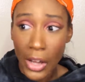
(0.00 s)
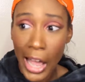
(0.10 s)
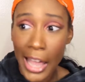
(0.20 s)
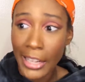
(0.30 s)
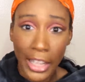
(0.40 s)
I
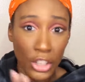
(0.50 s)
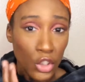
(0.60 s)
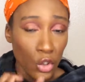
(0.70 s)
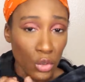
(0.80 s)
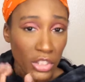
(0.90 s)
had, like,
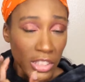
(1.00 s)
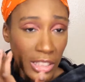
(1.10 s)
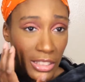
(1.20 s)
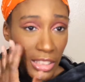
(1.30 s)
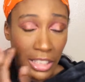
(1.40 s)
huge
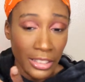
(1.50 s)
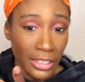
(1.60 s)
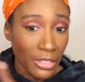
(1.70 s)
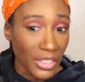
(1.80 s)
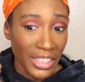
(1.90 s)
cystic
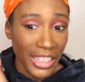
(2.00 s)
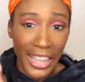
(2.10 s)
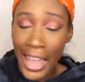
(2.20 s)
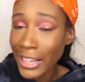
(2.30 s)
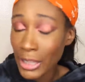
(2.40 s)
under the skin
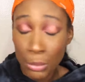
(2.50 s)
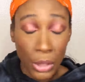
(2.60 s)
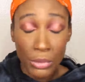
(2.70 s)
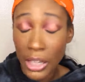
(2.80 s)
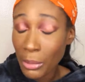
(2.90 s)
acne
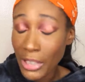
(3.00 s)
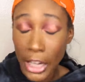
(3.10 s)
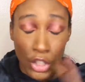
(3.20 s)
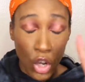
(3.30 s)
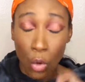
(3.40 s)
bumps, and I was
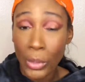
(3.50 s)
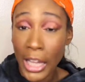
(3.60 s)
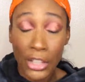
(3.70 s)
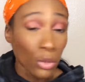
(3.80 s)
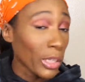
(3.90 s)
like, no, we're
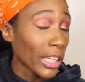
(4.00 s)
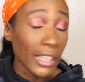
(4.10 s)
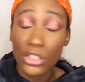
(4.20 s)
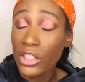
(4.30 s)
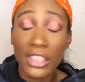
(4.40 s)
not doing
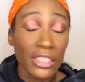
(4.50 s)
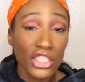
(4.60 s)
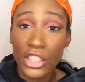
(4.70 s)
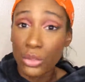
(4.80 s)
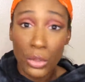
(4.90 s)
it. This is
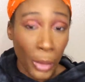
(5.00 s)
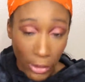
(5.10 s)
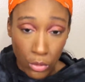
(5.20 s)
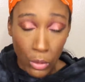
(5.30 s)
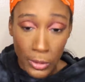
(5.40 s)

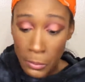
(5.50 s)
disrespectful.